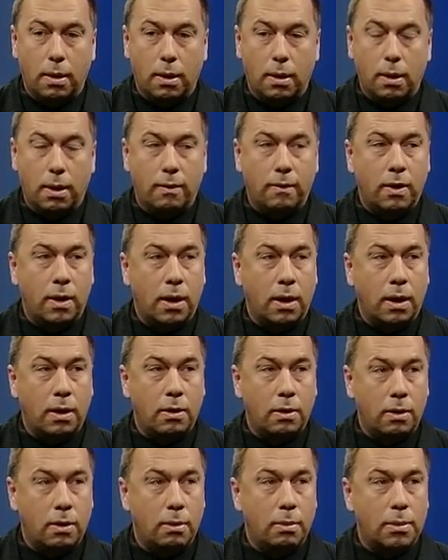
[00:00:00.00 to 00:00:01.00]
living
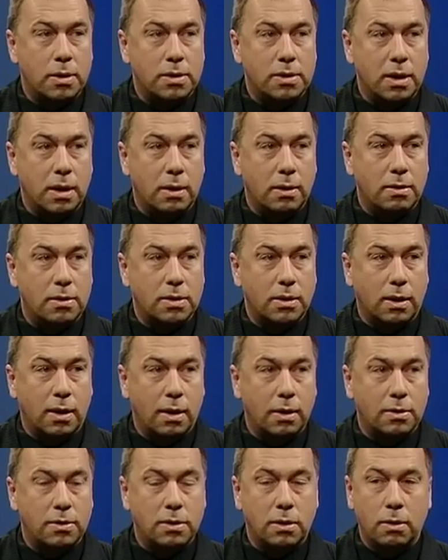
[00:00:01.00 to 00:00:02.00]
in urban centers,
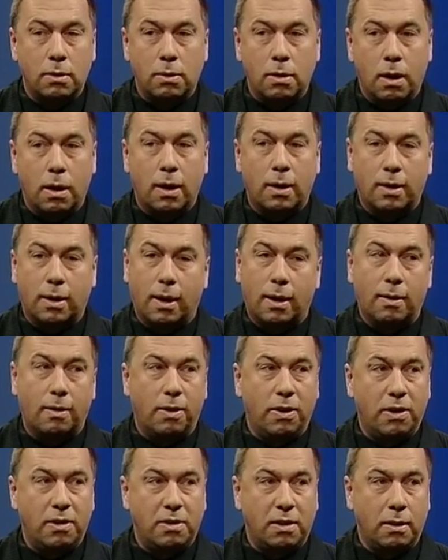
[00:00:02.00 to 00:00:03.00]
kids do not get
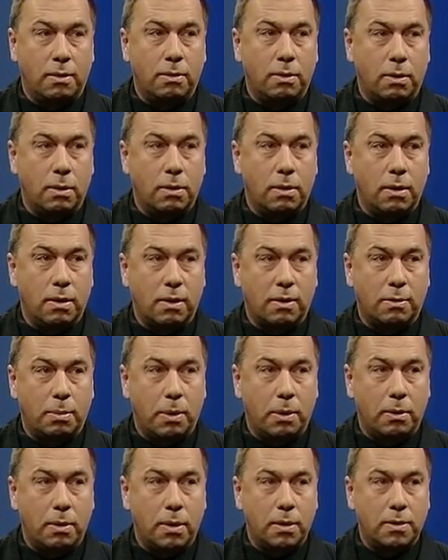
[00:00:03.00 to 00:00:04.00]
these outdoor
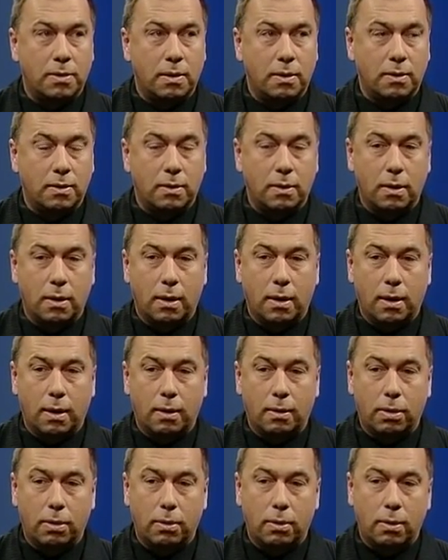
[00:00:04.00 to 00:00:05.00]
experiences
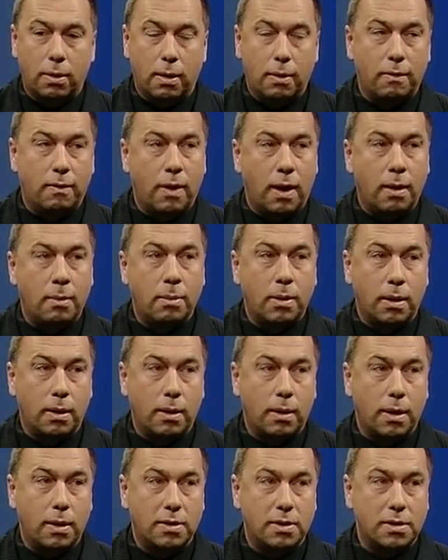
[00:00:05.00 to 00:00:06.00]
through their family
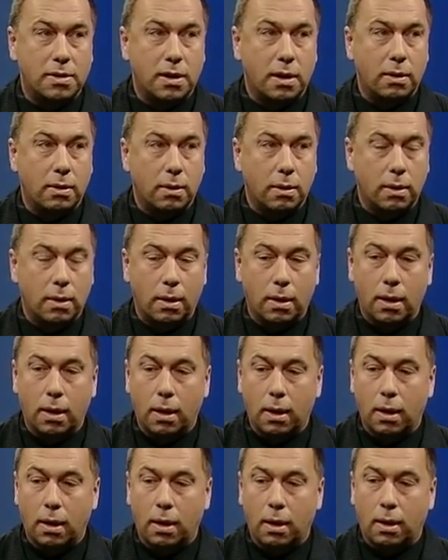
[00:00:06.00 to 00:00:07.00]
necessarily.
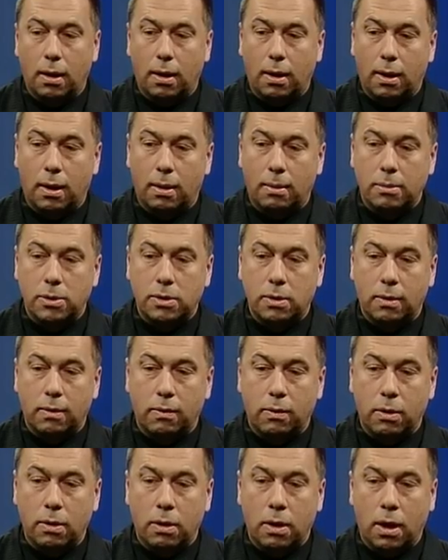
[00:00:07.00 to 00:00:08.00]
So if
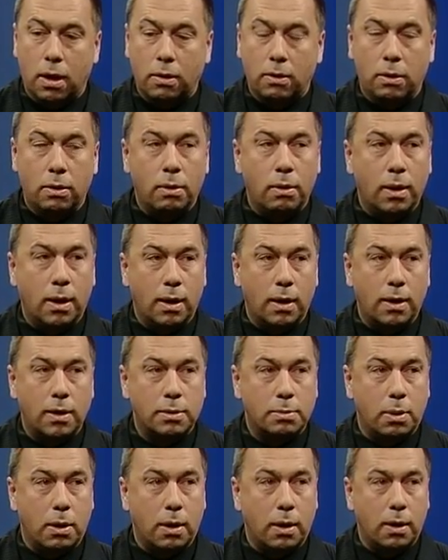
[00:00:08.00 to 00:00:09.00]
we're not doing it as
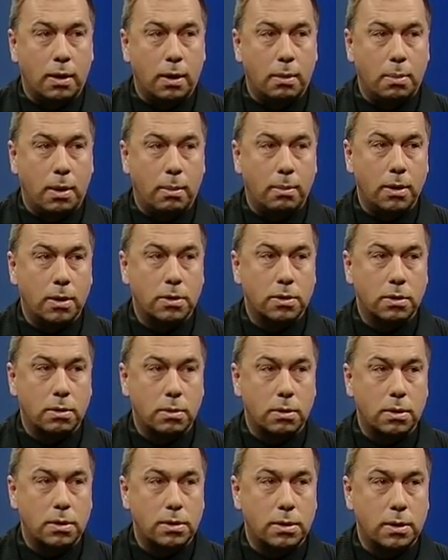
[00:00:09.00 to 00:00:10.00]
part of the public
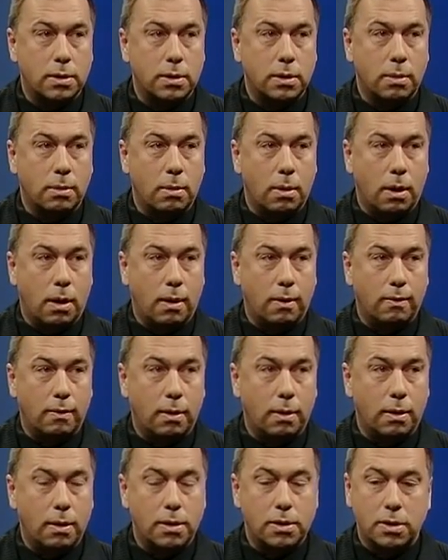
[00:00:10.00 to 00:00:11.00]
school system,
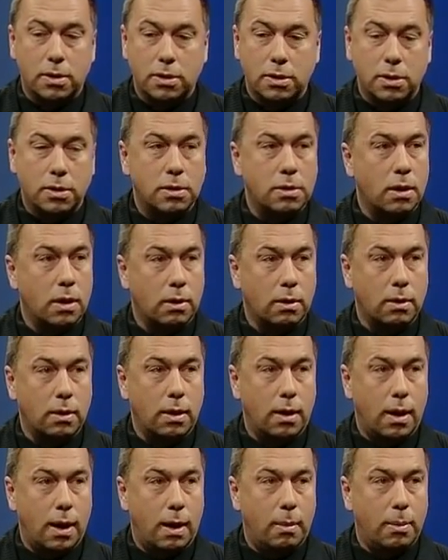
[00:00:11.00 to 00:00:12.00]
often this is just not going
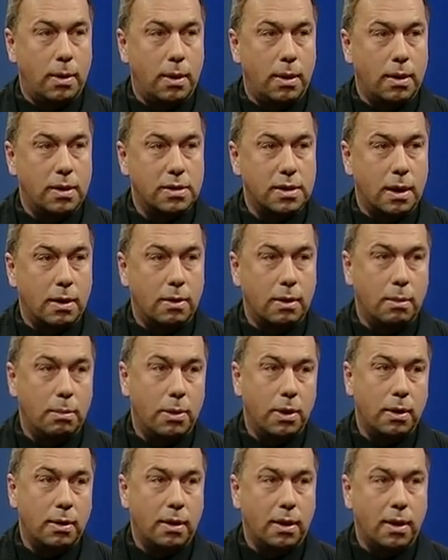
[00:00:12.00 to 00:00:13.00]
to happen. It's how you build